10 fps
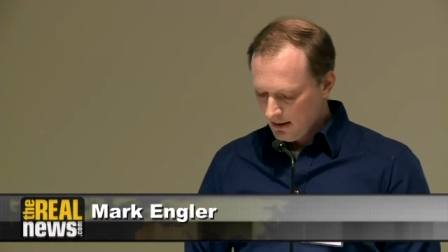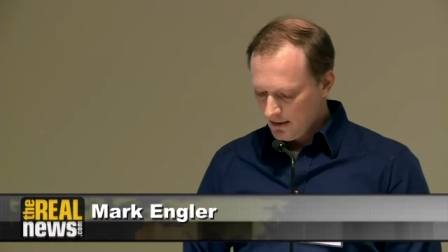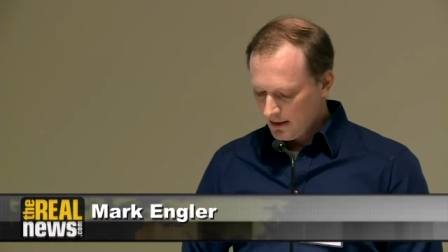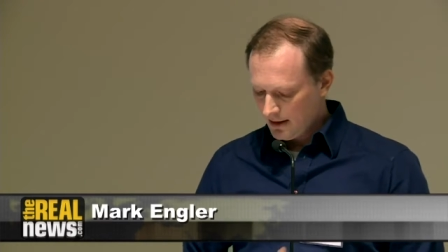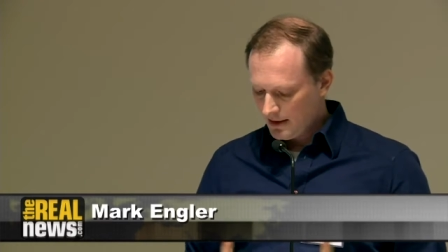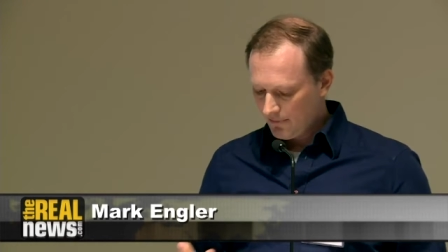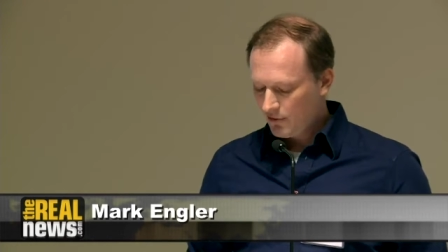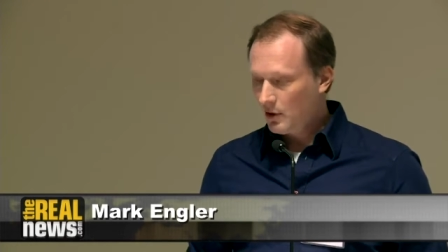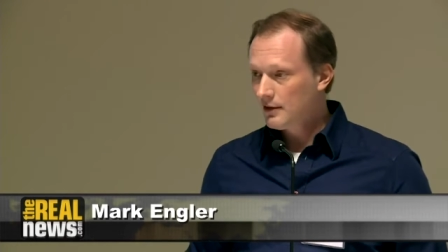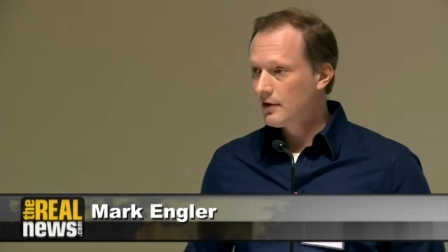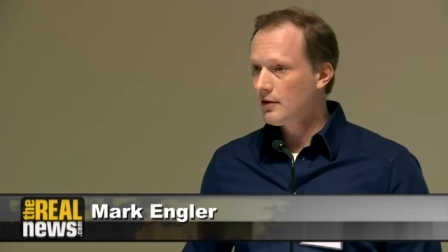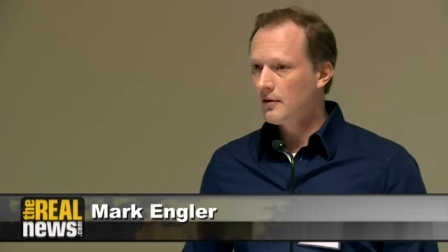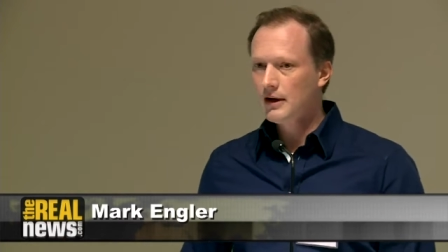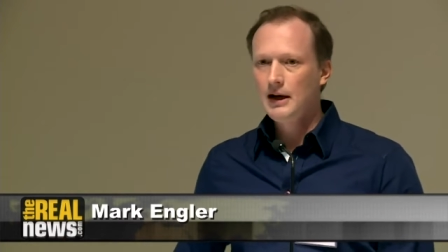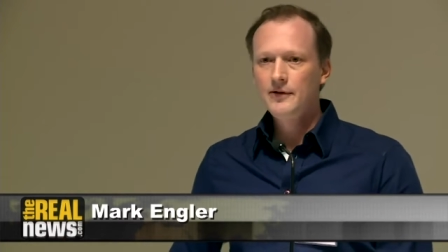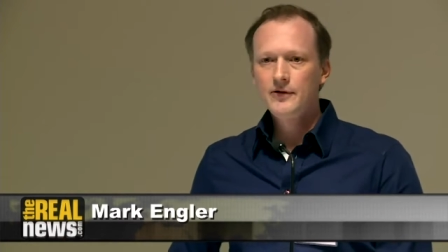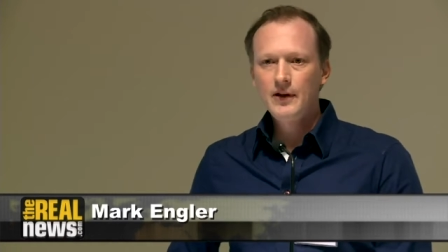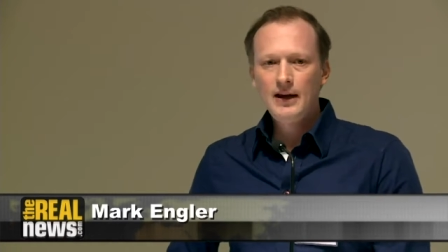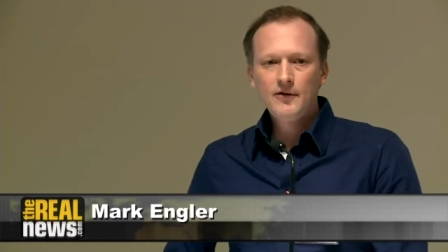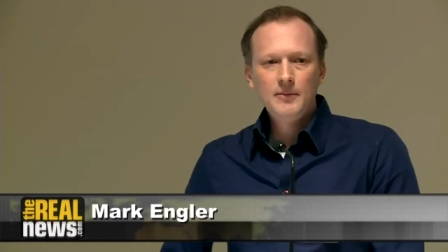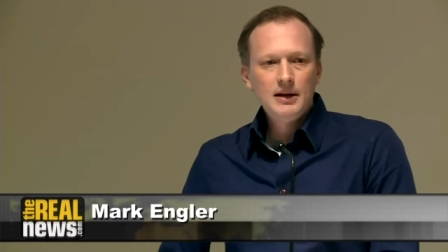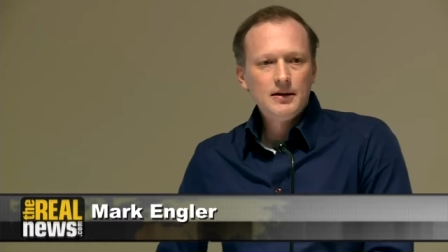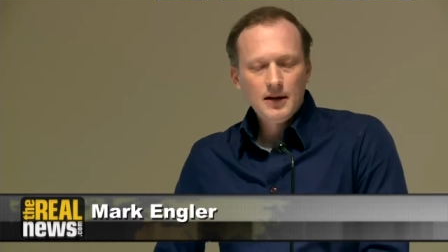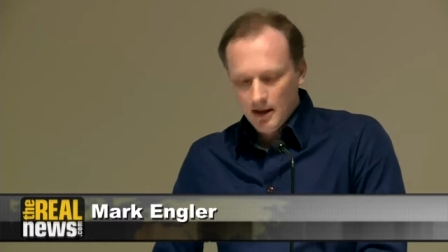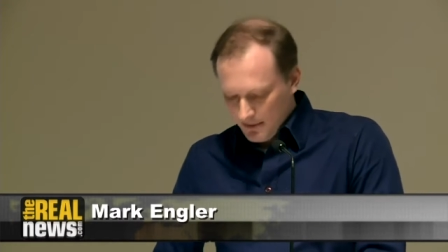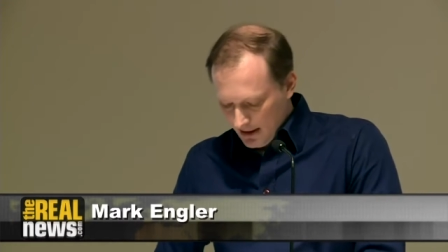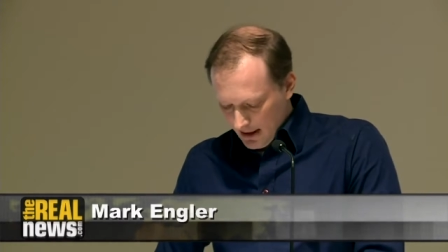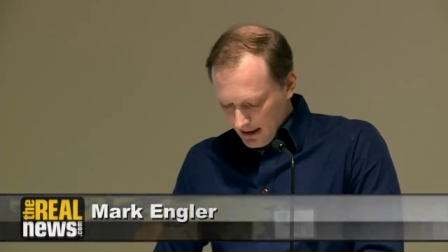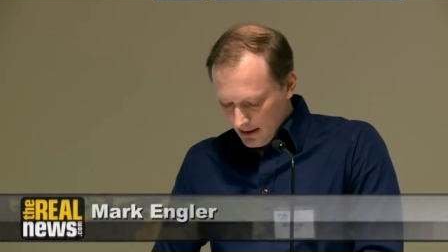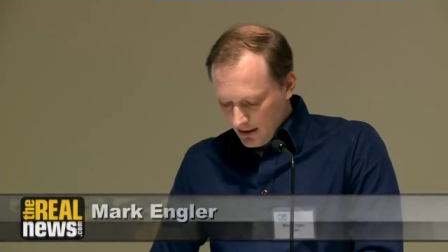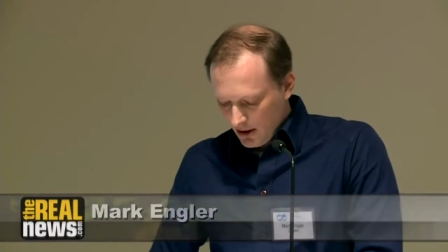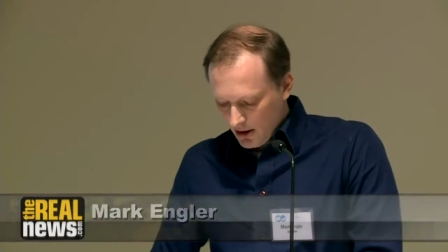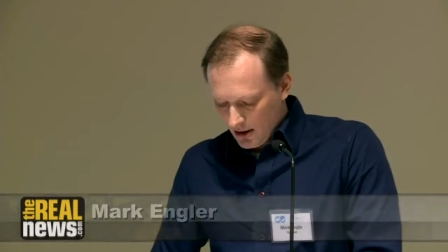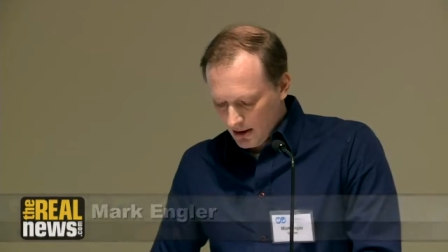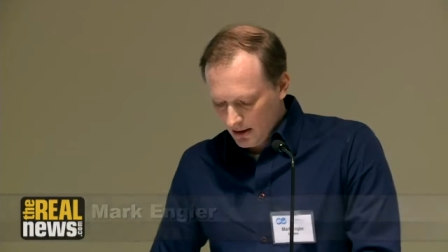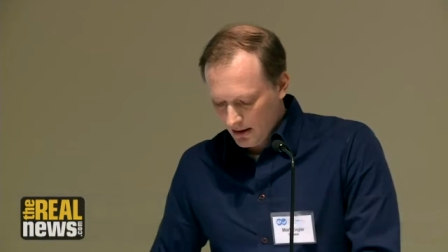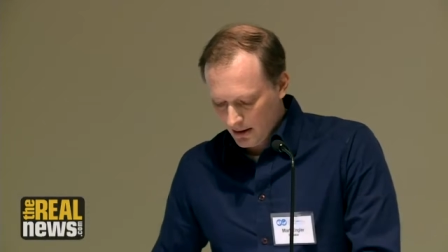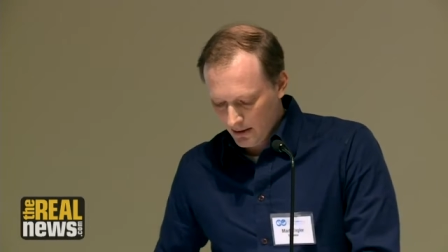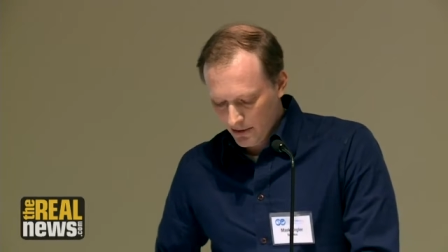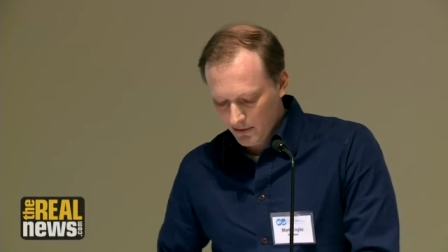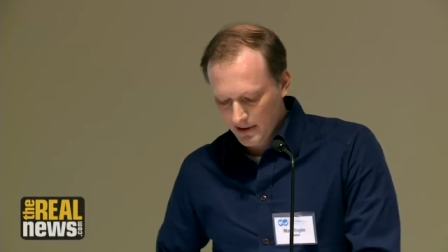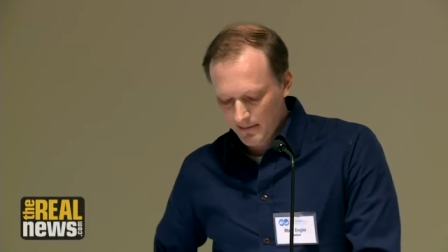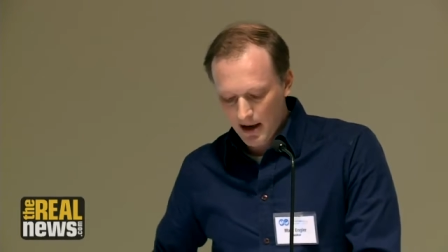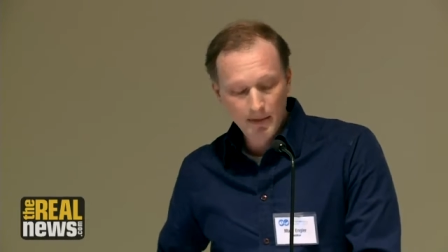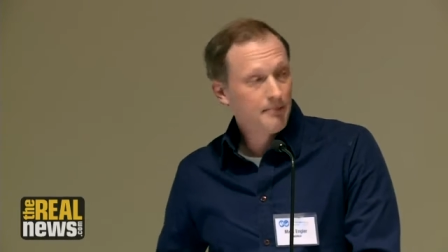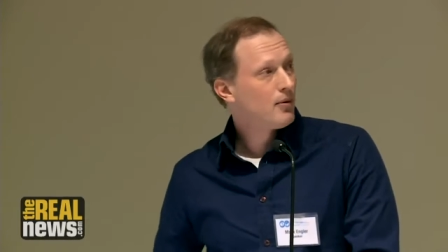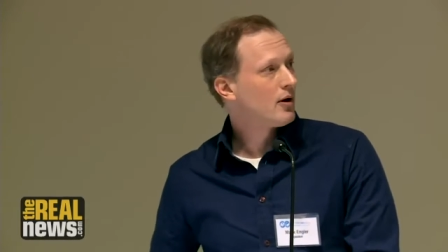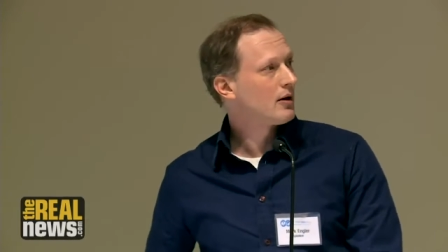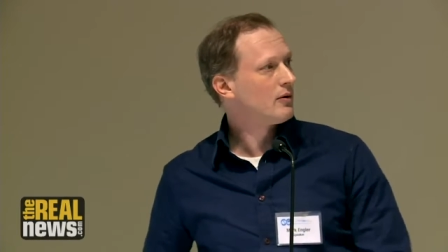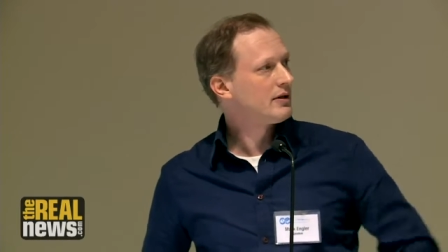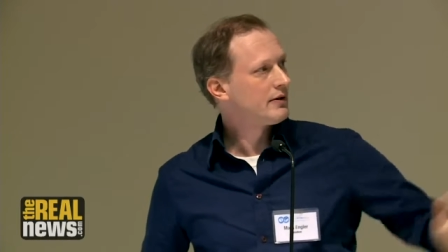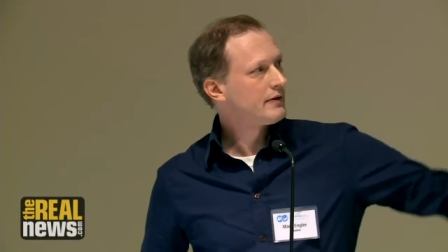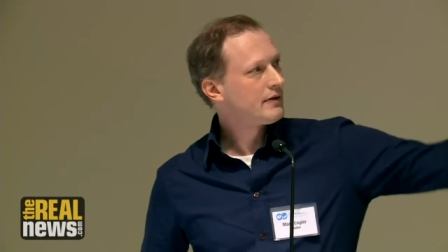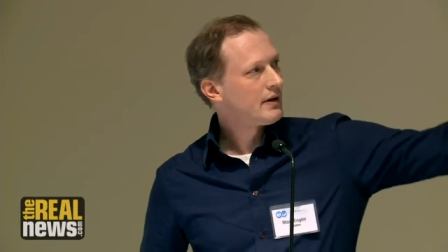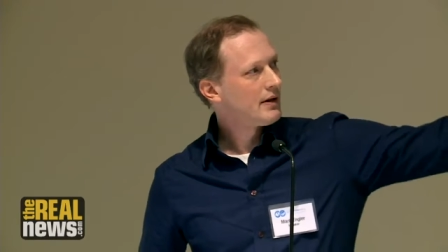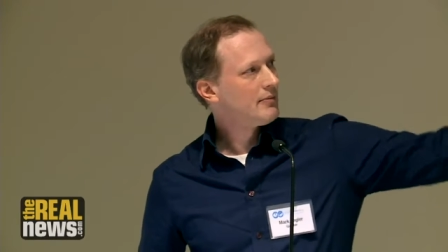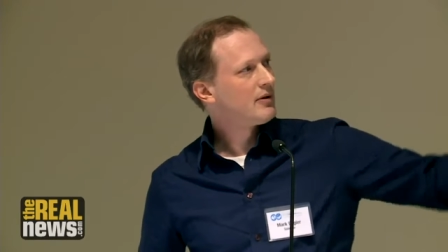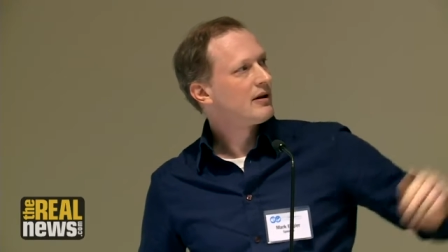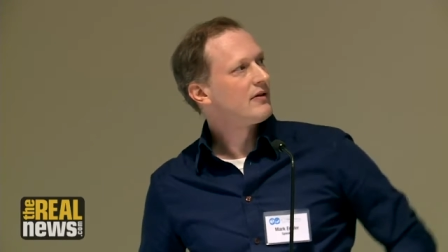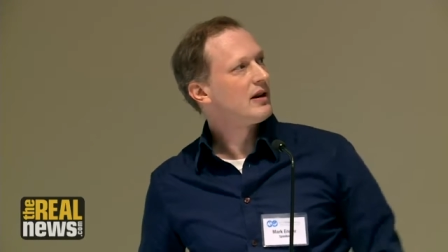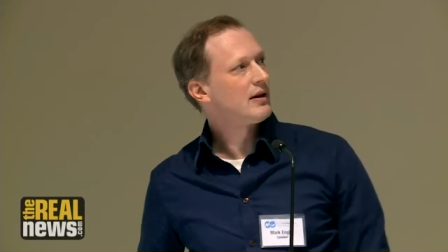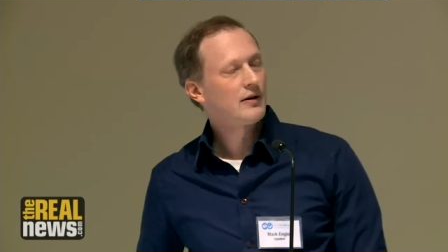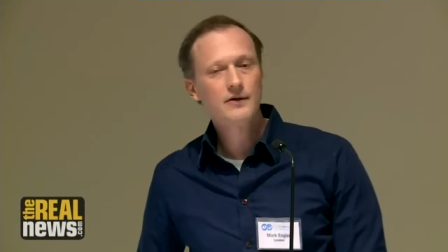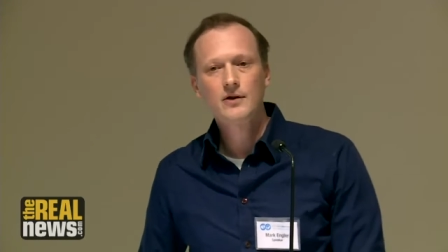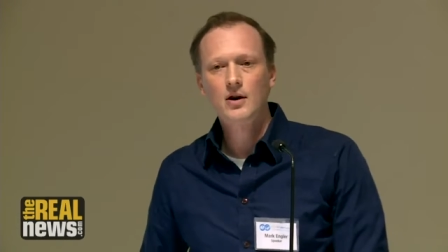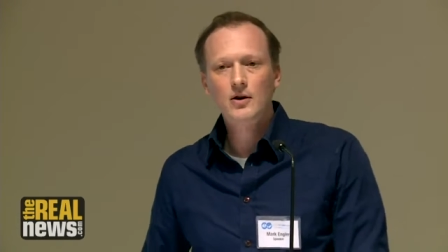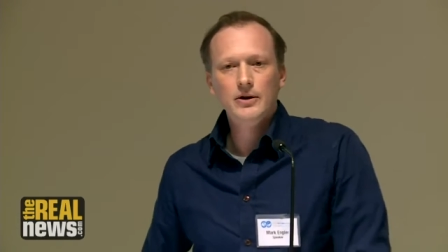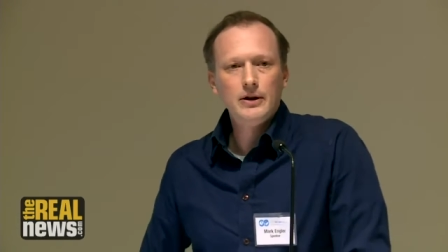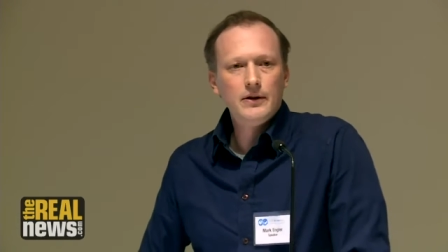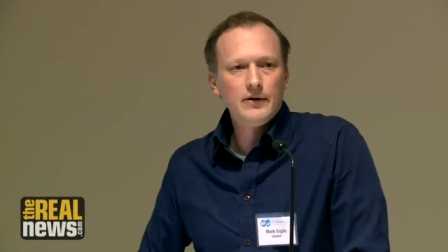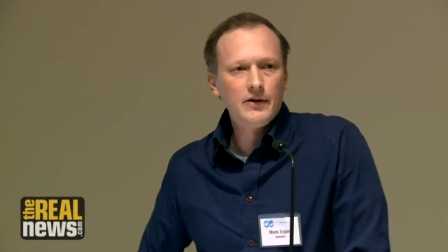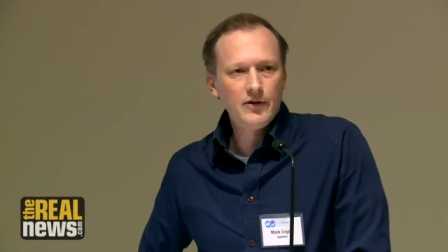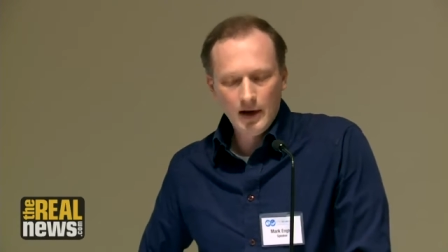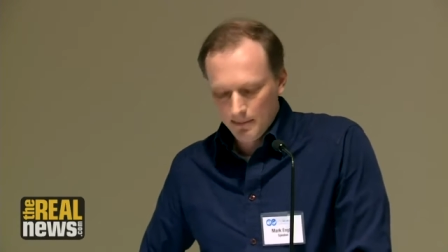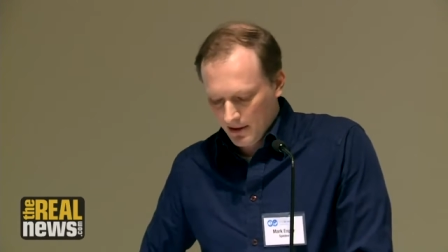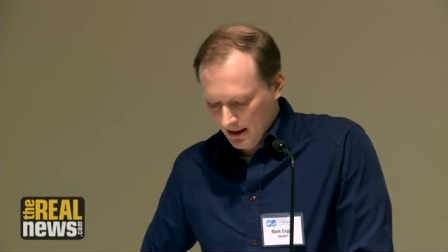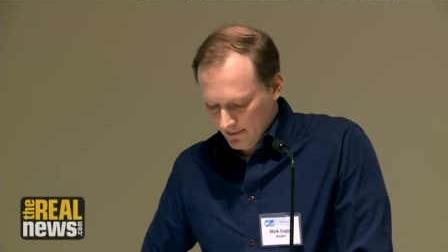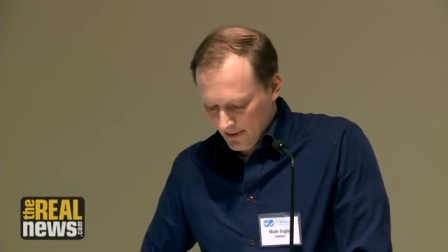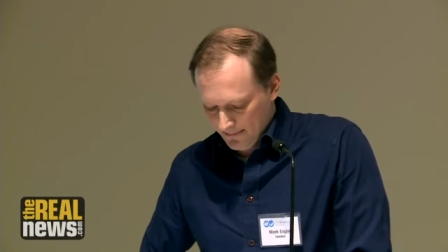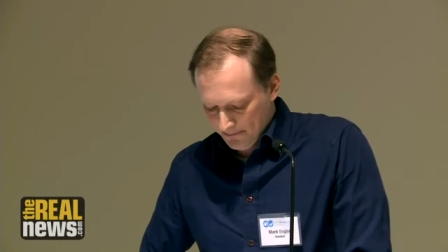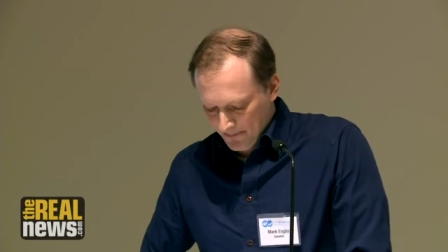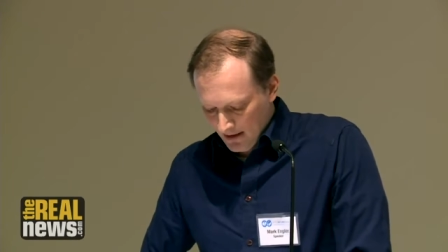David Swanson, the organizers, asked me to come today to talk a little bit about my book, which is, the book is here. It's called This is an Uprising.